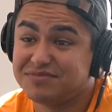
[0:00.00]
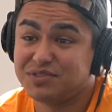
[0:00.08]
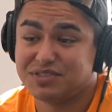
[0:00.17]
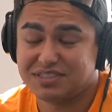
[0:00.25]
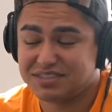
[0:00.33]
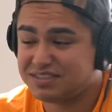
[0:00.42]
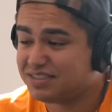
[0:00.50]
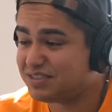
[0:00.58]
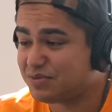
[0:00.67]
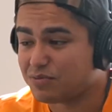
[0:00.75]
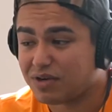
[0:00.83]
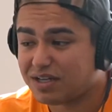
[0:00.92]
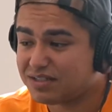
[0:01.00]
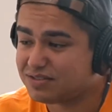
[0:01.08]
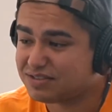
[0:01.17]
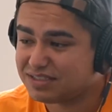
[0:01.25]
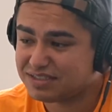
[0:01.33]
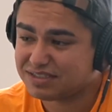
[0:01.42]
Dude, it's
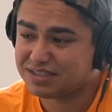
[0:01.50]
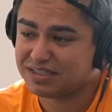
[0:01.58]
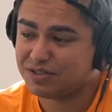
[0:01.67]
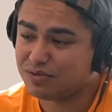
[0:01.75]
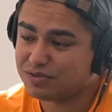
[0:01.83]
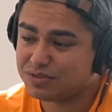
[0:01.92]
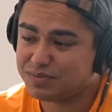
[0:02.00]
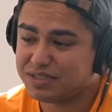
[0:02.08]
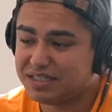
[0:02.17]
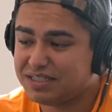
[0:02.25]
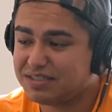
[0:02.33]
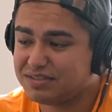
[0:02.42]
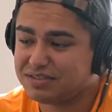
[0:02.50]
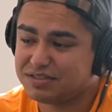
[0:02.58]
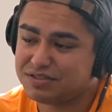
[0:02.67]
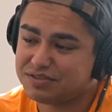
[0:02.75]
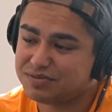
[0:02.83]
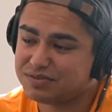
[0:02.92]
wild, and the older we get, you
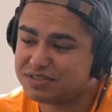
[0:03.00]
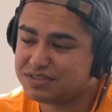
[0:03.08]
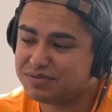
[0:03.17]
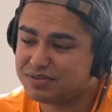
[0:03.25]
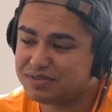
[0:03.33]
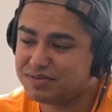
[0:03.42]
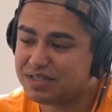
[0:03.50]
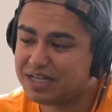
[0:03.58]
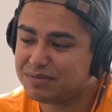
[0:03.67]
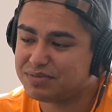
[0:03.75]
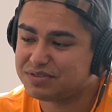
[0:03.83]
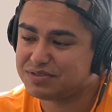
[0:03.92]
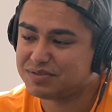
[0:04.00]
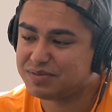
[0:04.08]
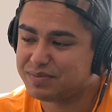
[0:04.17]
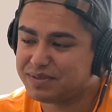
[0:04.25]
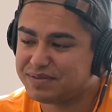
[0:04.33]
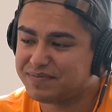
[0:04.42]
know, we'll see what happens to
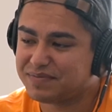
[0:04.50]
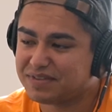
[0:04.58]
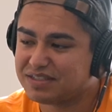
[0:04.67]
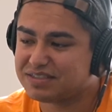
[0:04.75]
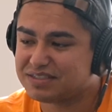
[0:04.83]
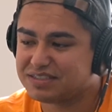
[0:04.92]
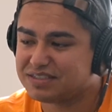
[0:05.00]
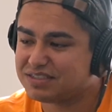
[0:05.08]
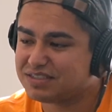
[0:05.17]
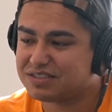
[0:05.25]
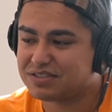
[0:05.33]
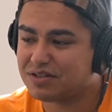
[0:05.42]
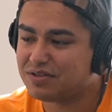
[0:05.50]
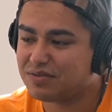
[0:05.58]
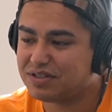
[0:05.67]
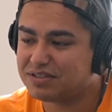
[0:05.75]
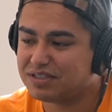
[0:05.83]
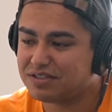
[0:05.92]
it, but it's just all
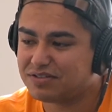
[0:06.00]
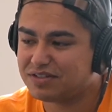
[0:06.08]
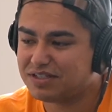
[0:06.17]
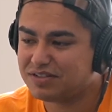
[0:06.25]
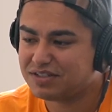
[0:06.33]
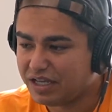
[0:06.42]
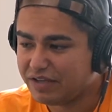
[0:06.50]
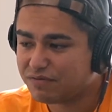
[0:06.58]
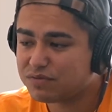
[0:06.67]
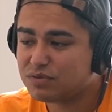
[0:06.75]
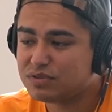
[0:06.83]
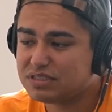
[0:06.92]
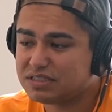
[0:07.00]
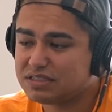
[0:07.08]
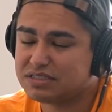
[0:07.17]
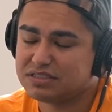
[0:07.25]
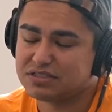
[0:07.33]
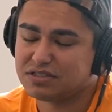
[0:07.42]
wild all around.
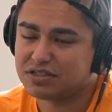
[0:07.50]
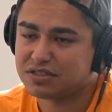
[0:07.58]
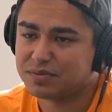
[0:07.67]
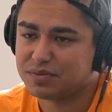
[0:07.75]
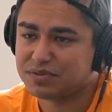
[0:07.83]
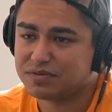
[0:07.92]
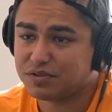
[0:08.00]
Influences in soccer, bro.